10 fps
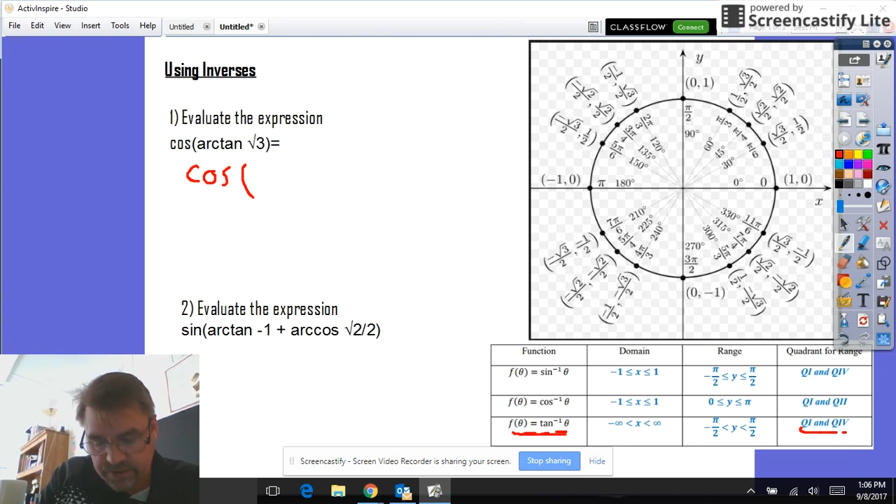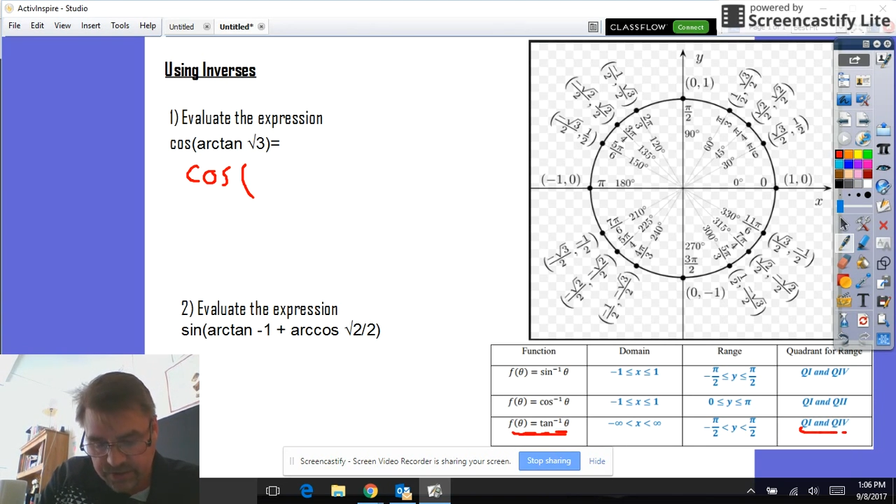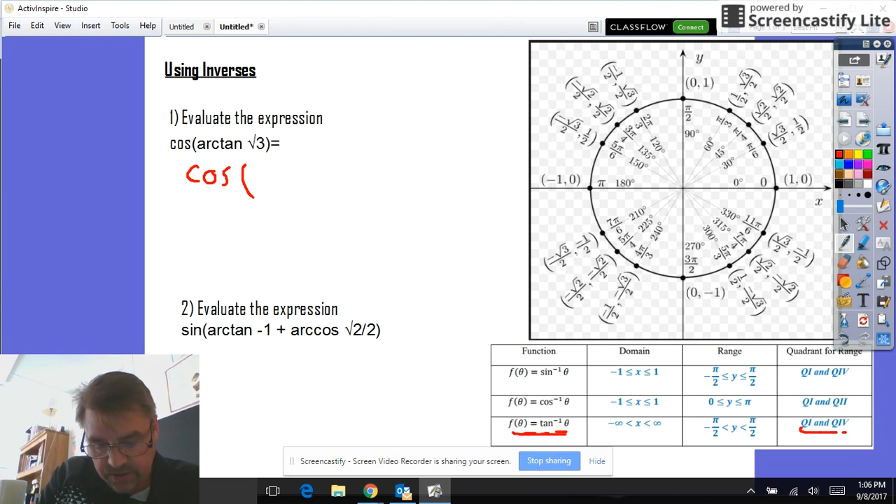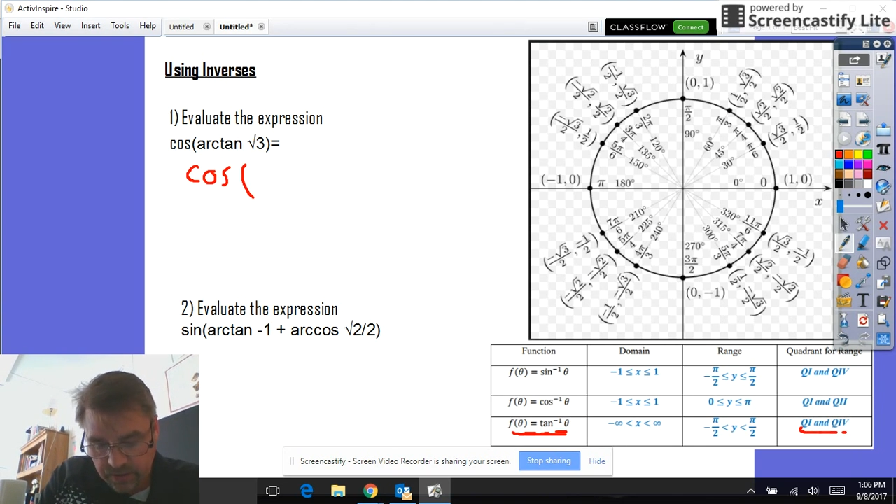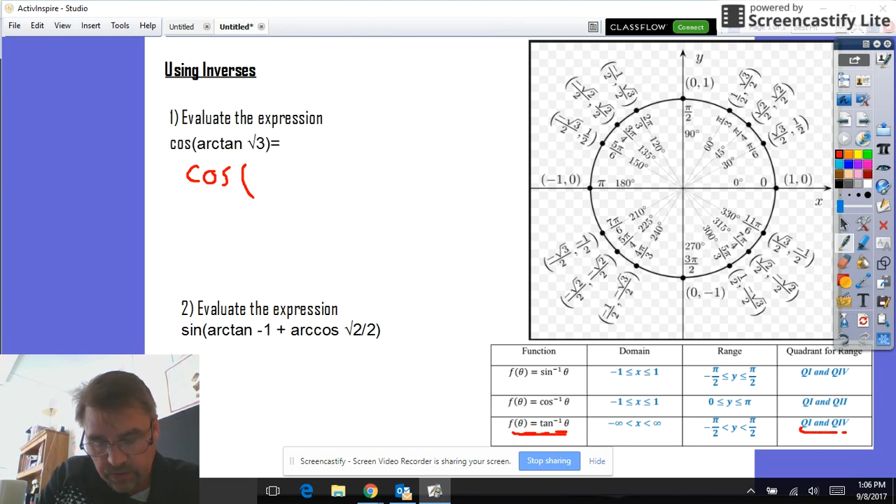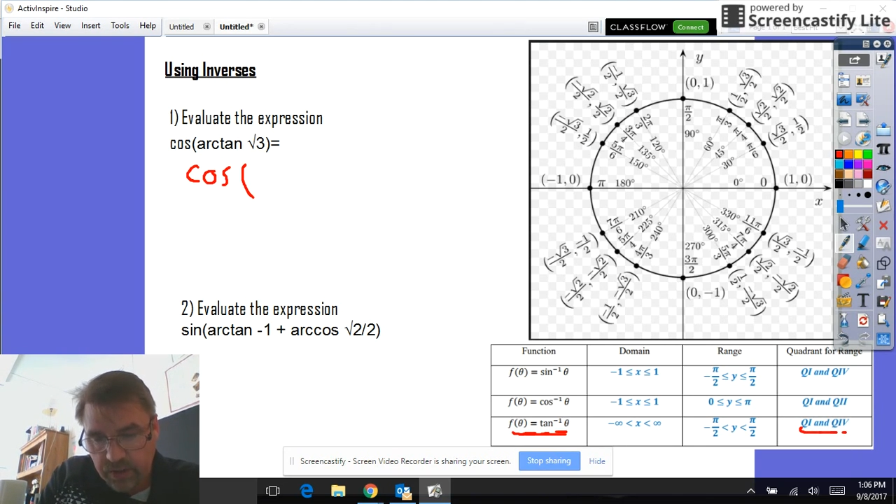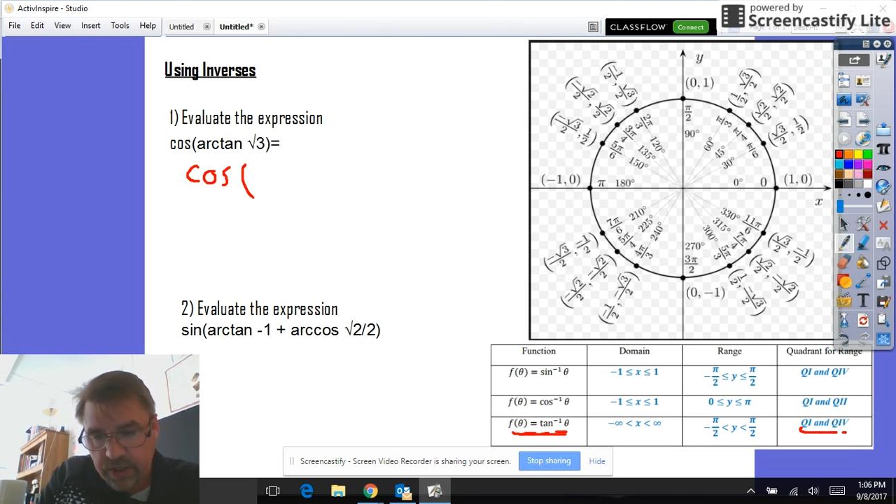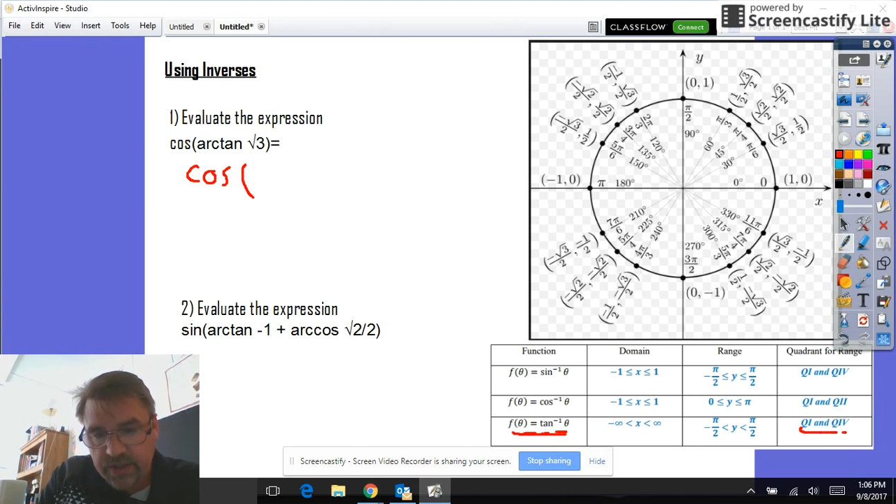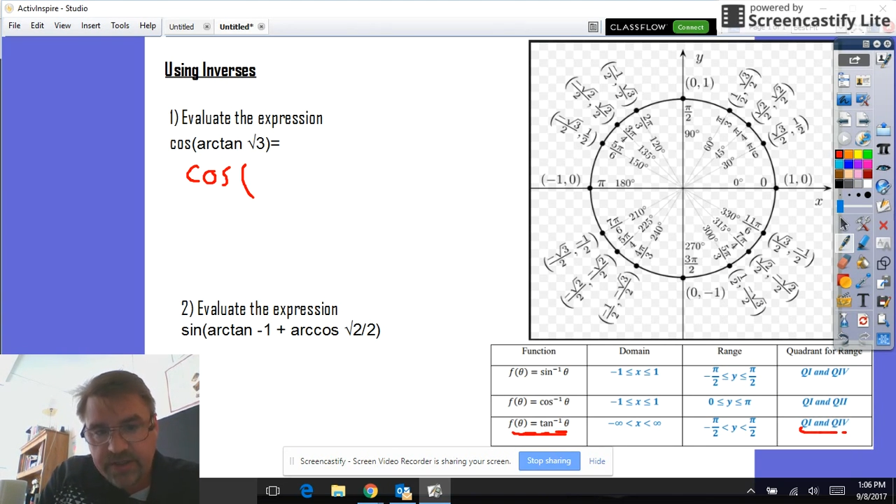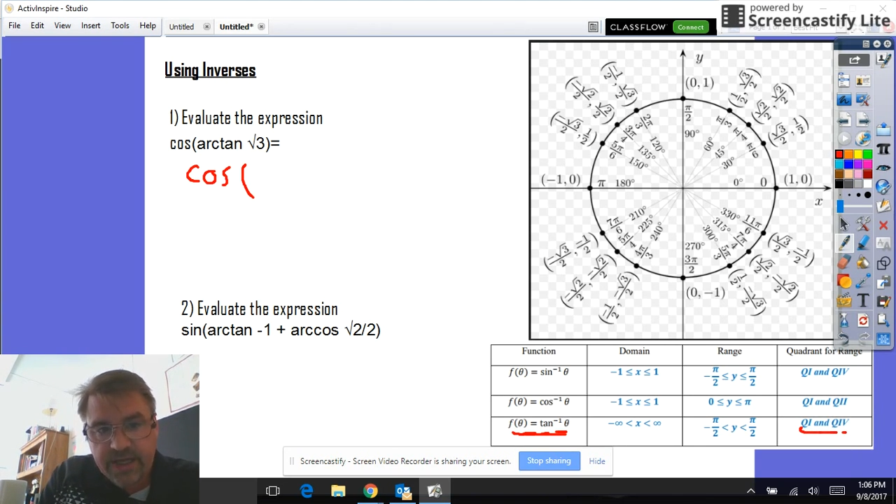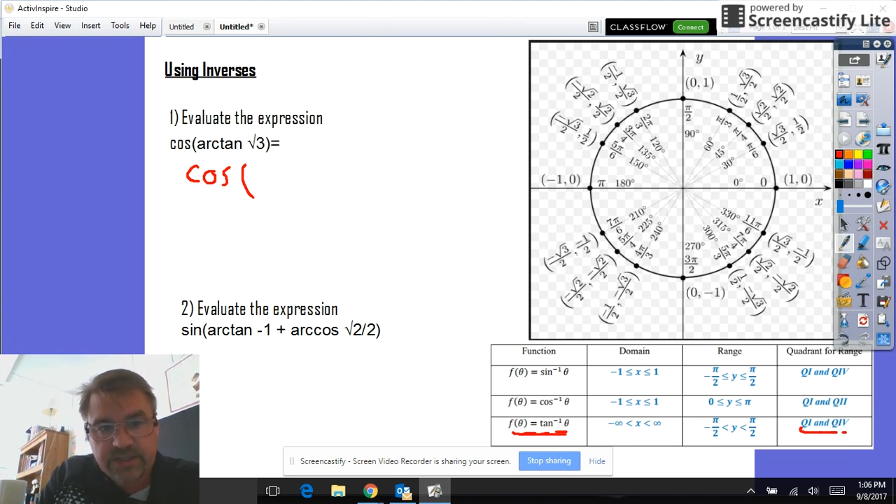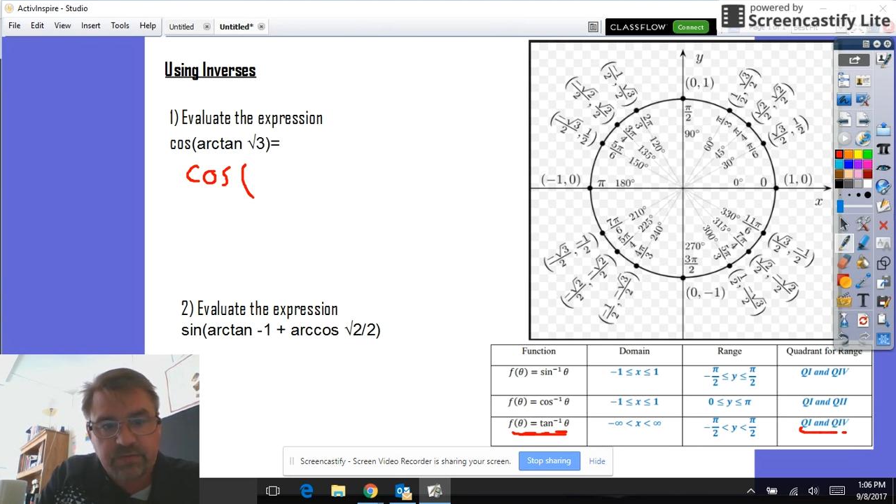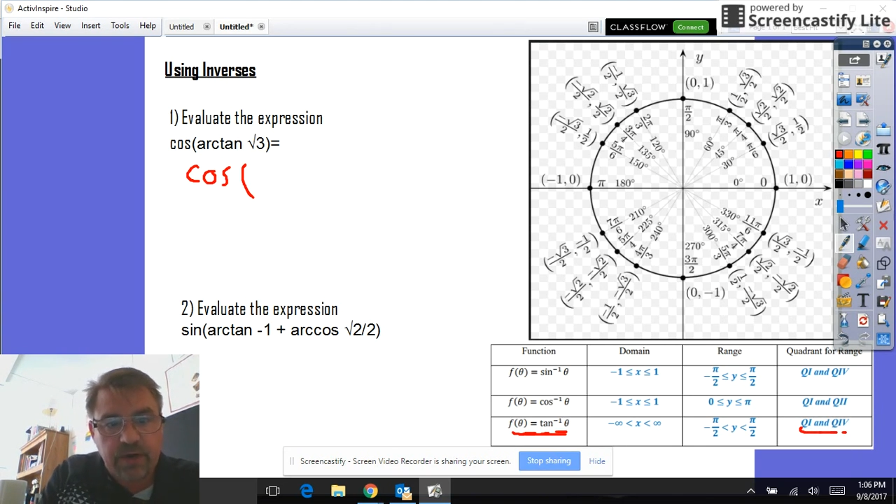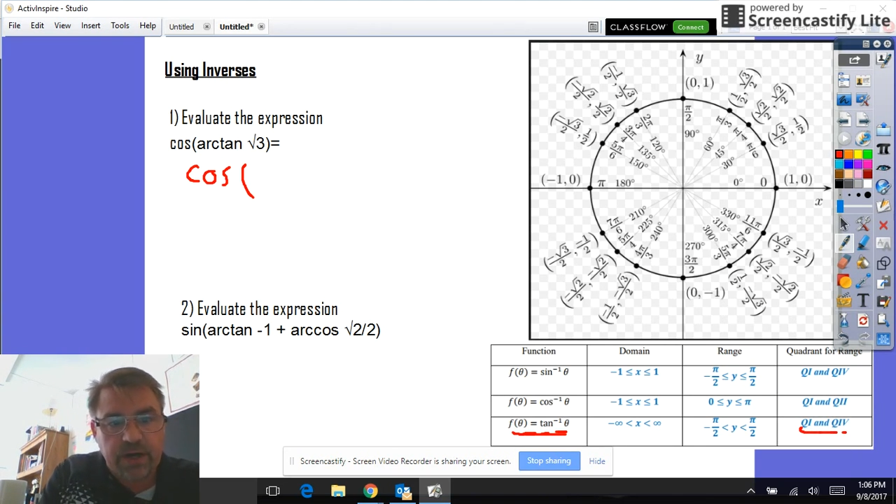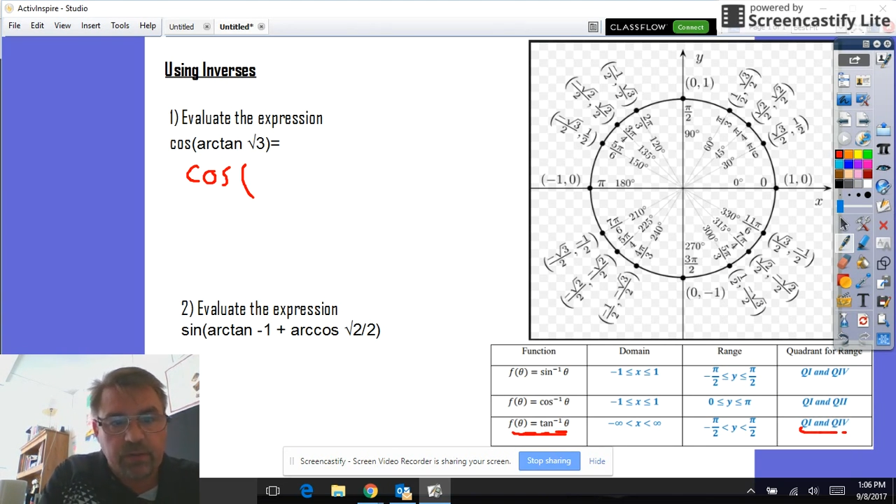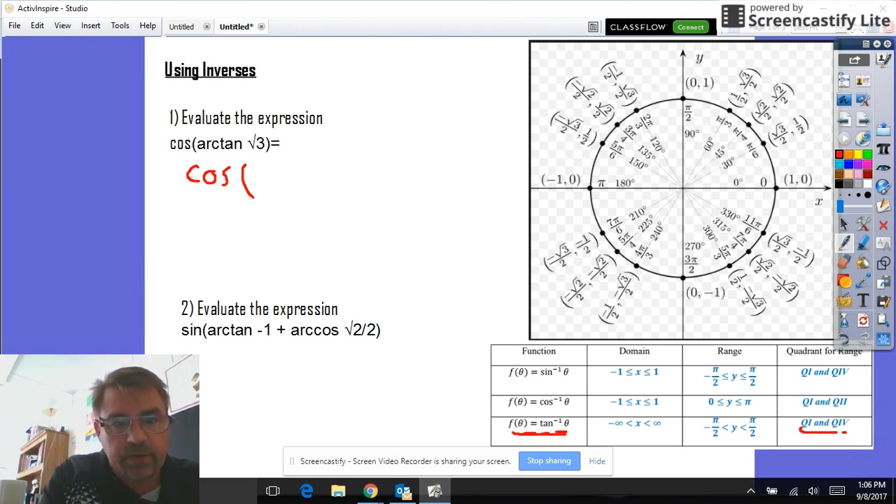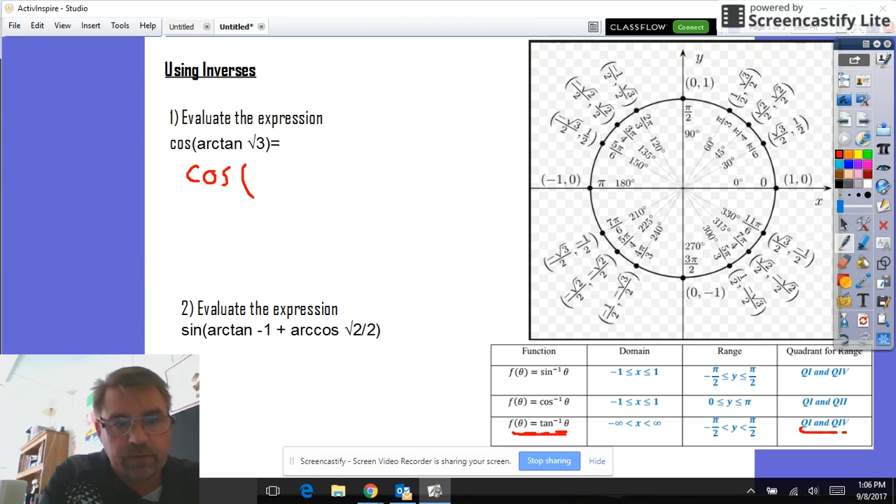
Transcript: So that's why we